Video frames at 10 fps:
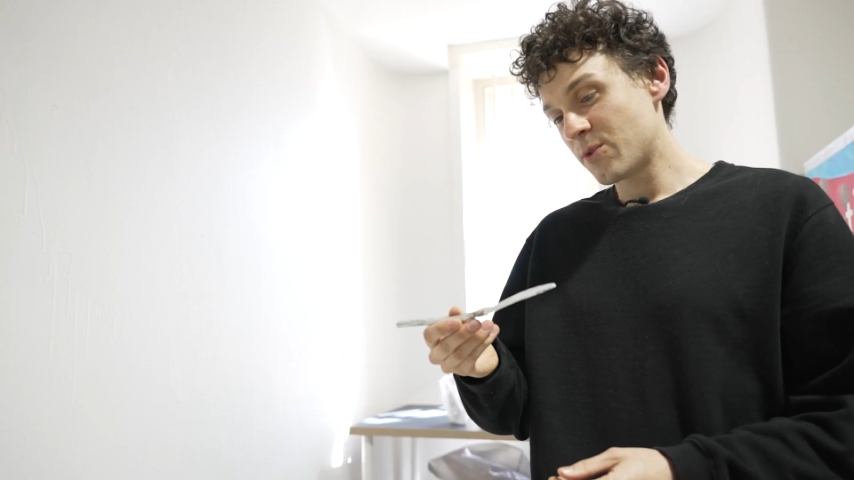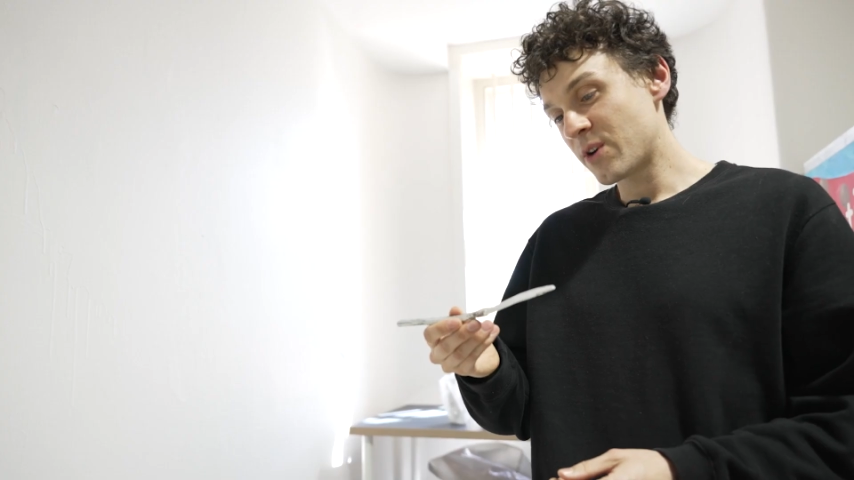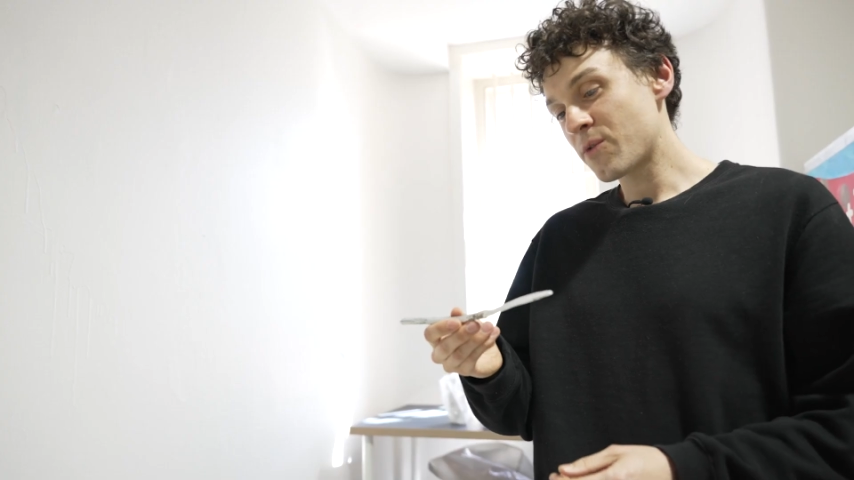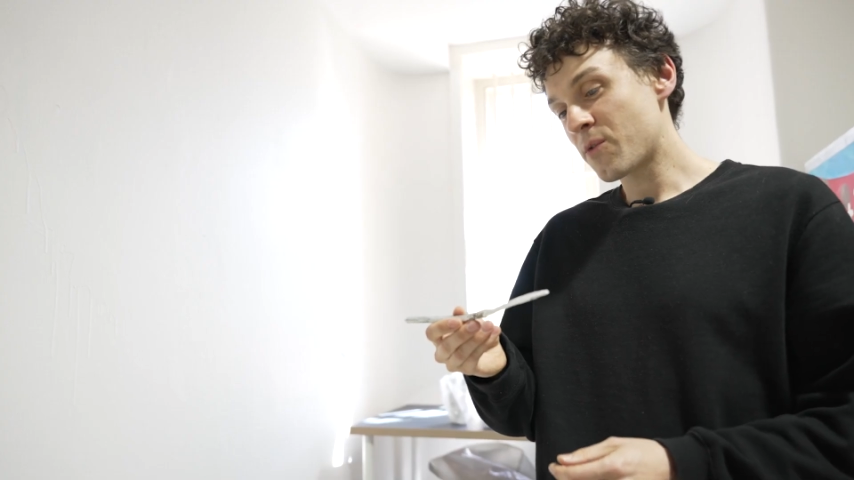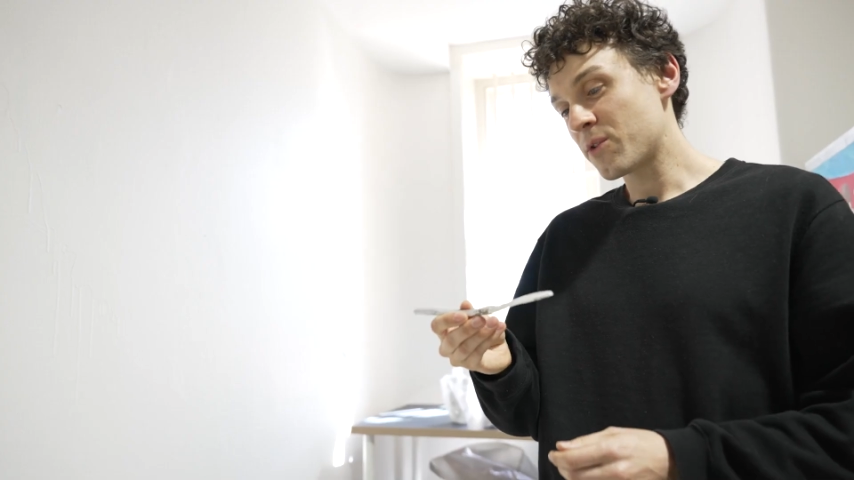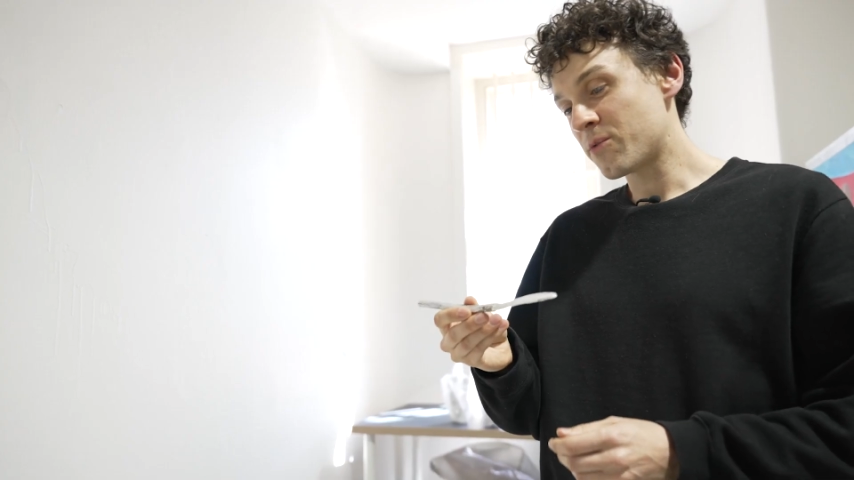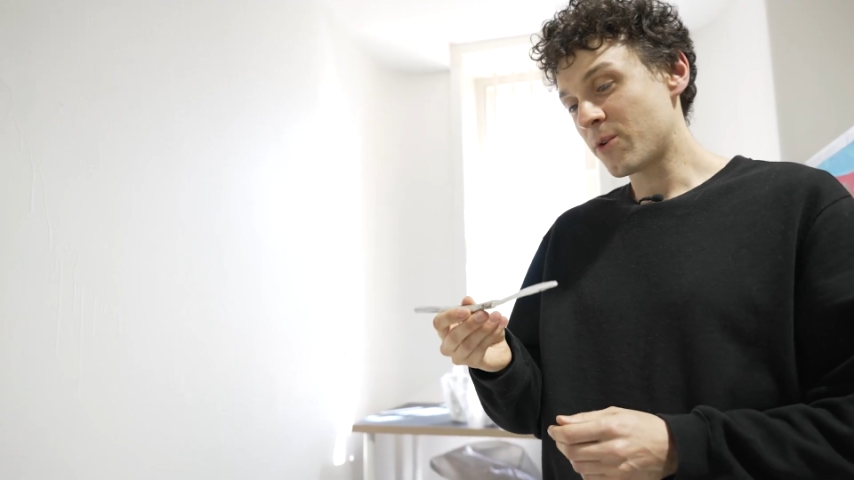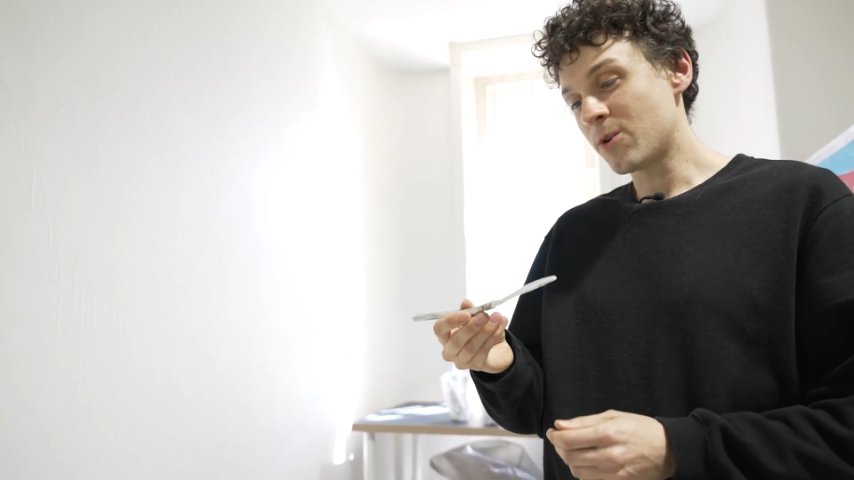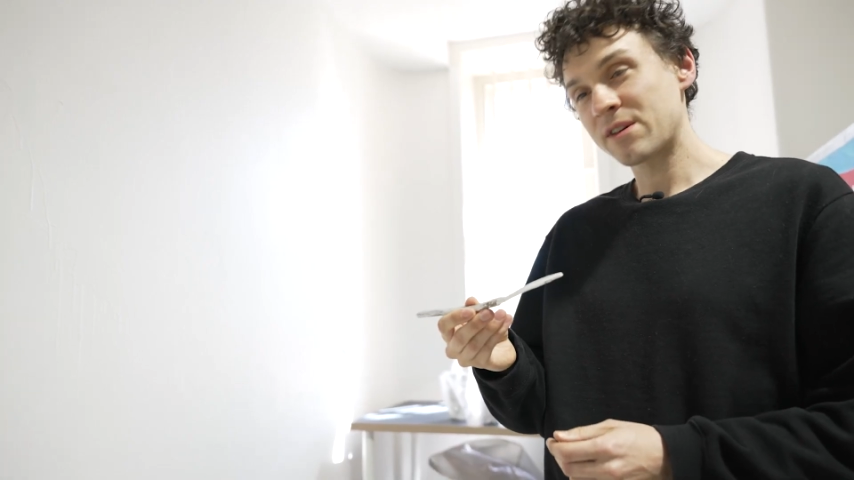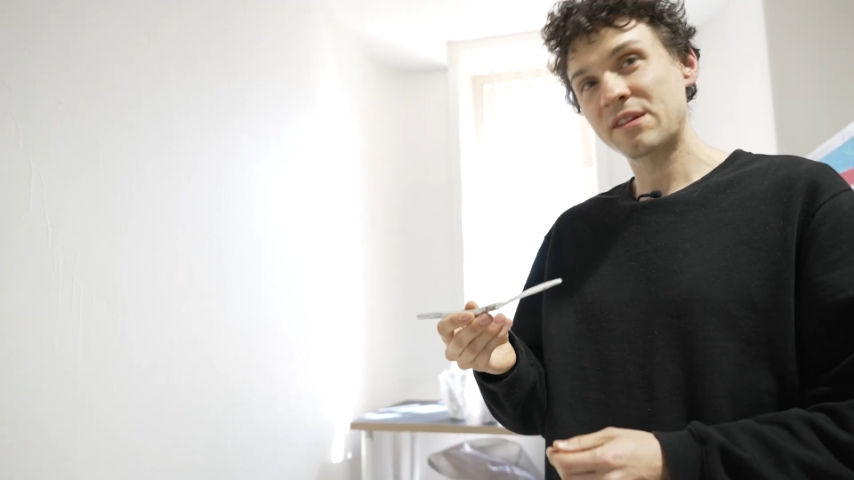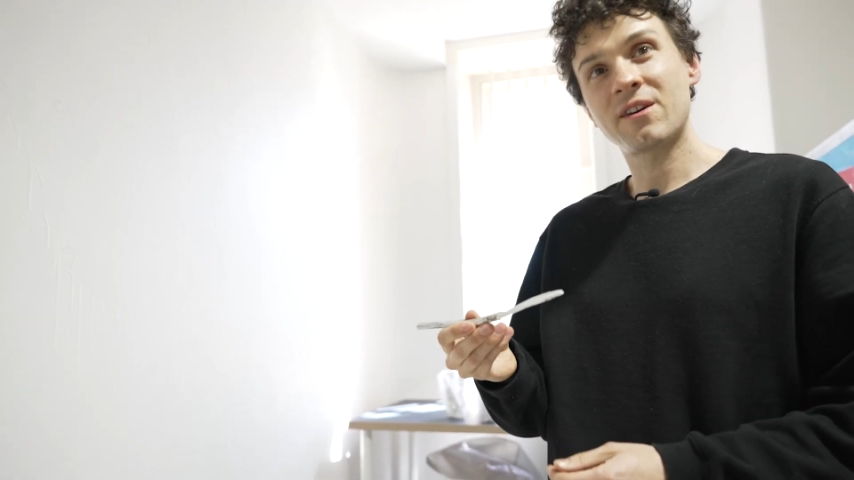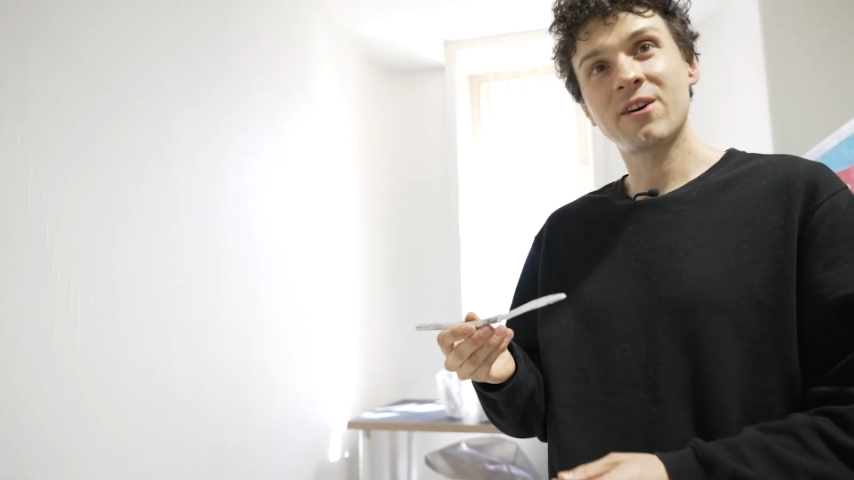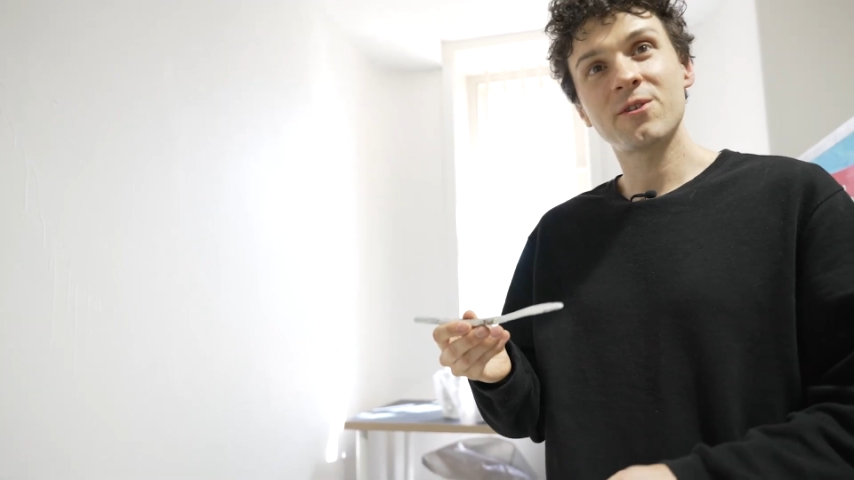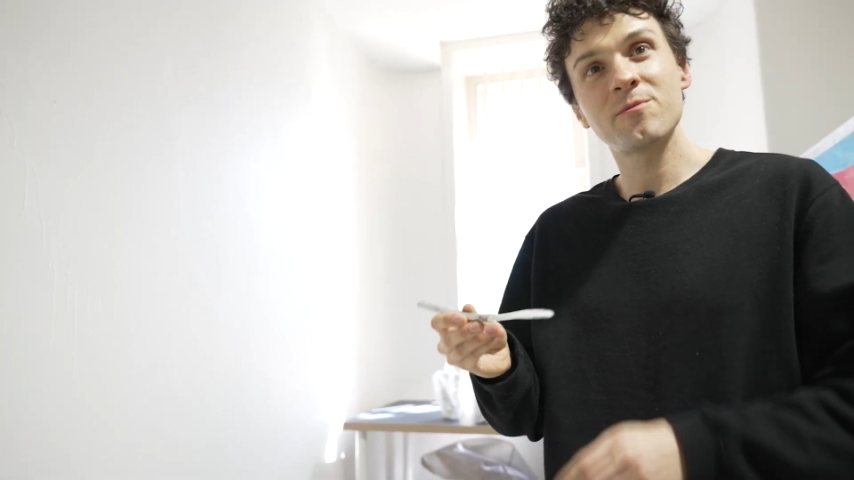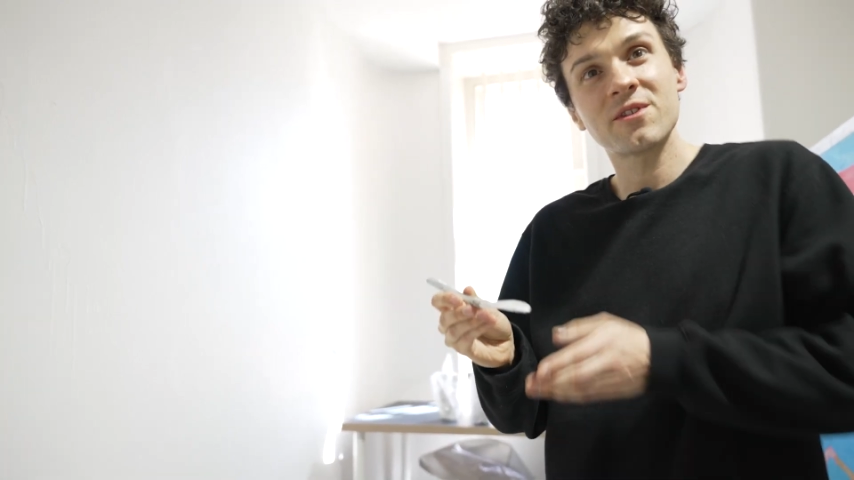We have a few forks at home